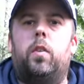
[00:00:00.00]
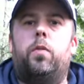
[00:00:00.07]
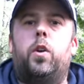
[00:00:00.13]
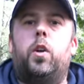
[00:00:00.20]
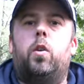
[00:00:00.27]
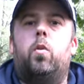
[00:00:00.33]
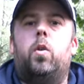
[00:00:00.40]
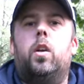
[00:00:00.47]
For
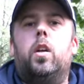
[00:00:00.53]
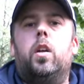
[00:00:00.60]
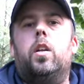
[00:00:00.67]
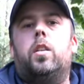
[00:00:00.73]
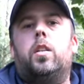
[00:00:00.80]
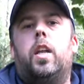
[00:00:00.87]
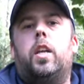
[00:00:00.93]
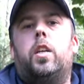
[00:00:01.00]
You.
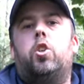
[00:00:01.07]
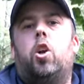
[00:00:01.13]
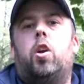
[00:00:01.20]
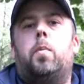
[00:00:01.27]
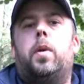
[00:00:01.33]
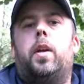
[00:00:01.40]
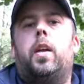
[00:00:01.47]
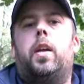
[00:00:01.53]
Today you
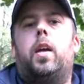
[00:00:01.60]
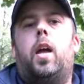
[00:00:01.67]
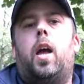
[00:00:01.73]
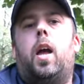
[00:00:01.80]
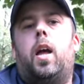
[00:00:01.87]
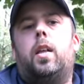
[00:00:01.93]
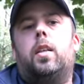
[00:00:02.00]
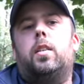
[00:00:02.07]
join me
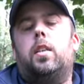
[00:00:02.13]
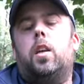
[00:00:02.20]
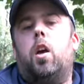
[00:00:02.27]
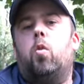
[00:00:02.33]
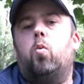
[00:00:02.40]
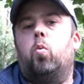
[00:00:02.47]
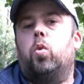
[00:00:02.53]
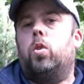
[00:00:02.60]
at
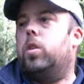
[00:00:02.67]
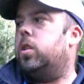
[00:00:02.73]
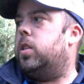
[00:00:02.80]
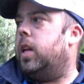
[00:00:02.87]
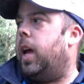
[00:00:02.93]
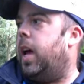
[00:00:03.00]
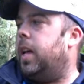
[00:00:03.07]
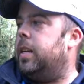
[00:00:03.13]

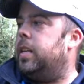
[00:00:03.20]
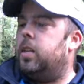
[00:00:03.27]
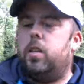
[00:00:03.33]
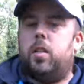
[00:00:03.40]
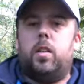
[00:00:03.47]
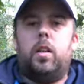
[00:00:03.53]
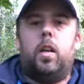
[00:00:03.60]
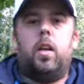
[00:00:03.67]
Oaks, and
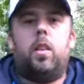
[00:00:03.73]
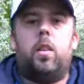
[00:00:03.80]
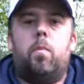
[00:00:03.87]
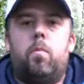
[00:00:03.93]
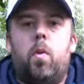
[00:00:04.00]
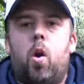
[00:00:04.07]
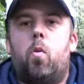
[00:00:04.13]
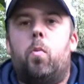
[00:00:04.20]
at the
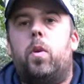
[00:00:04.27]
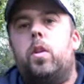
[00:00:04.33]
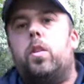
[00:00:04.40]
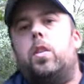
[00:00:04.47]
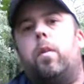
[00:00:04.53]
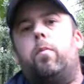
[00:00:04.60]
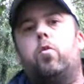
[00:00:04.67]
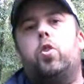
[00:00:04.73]

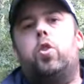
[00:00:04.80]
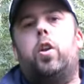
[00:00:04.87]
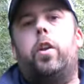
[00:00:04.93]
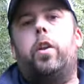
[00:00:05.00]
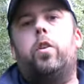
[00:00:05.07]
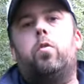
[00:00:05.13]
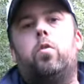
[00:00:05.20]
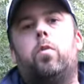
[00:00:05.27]
moment I'm just going
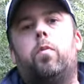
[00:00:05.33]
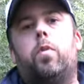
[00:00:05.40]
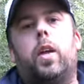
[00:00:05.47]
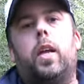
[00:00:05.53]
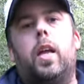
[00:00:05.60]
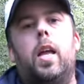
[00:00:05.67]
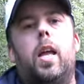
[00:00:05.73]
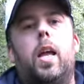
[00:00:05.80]
to do something
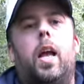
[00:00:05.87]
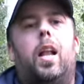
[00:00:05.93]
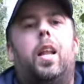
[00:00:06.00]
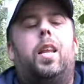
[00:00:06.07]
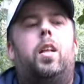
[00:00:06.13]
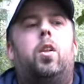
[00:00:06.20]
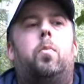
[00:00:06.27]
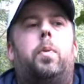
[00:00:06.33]
a
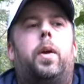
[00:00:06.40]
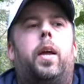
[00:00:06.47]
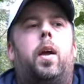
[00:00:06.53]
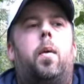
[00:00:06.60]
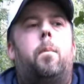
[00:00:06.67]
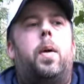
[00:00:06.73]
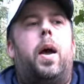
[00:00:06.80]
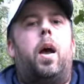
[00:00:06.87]
little bit
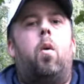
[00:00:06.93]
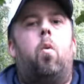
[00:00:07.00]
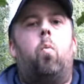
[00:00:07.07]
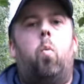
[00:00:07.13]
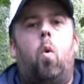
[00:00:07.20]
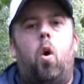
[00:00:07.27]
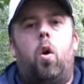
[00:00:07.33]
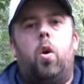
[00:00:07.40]
about
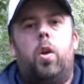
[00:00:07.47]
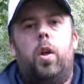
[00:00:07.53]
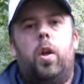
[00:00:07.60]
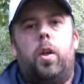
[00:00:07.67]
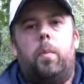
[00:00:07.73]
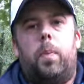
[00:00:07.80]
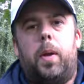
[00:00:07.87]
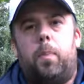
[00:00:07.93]
what
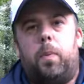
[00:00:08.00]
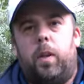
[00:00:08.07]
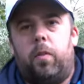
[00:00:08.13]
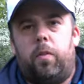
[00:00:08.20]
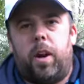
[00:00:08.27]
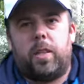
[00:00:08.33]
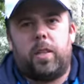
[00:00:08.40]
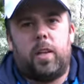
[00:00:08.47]
people
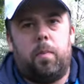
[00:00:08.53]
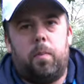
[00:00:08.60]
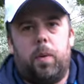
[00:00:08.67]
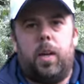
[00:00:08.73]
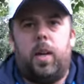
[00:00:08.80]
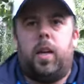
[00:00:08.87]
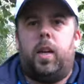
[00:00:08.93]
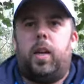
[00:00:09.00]
are asking
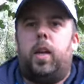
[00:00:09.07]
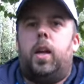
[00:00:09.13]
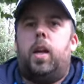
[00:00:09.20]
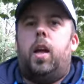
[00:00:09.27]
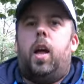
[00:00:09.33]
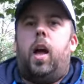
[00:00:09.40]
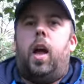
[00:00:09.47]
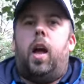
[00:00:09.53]
me
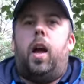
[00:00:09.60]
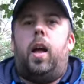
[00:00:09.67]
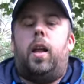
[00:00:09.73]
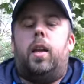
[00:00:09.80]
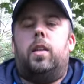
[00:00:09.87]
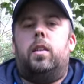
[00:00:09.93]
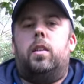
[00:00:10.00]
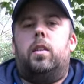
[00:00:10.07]

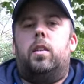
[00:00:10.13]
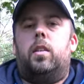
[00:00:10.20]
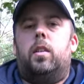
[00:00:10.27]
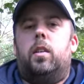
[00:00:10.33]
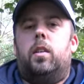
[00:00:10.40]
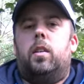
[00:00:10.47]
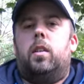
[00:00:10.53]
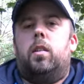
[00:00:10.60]
and
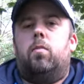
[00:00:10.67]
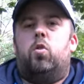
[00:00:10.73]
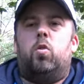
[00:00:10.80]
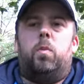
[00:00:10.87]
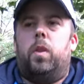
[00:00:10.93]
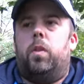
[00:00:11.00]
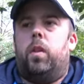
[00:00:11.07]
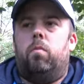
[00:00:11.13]

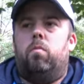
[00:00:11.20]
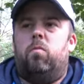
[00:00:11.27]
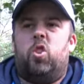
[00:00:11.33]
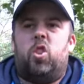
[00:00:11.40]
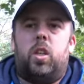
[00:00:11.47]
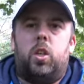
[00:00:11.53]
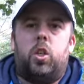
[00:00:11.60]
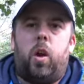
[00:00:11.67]
something that
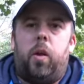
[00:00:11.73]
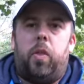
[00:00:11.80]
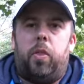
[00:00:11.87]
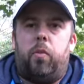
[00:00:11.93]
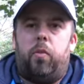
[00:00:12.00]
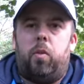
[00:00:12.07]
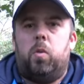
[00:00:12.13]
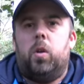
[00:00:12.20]
just needs going
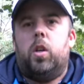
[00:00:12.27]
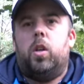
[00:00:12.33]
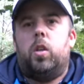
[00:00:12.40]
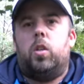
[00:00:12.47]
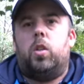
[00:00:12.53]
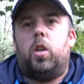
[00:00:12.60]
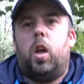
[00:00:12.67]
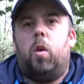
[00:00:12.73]
through.
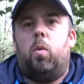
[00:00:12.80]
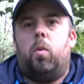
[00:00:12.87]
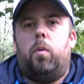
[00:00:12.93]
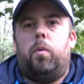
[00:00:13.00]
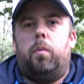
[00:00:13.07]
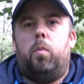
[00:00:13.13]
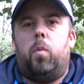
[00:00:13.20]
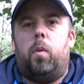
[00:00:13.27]
So
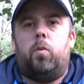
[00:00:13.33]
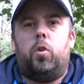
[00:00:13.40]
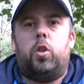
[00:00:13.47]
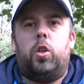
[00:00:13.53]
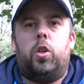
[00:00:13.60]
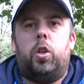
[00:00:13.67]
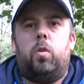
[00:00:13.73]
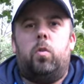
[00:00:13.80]
what I'm just
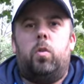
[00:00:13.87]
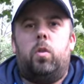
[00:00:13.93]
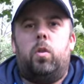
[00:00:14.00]
going to do,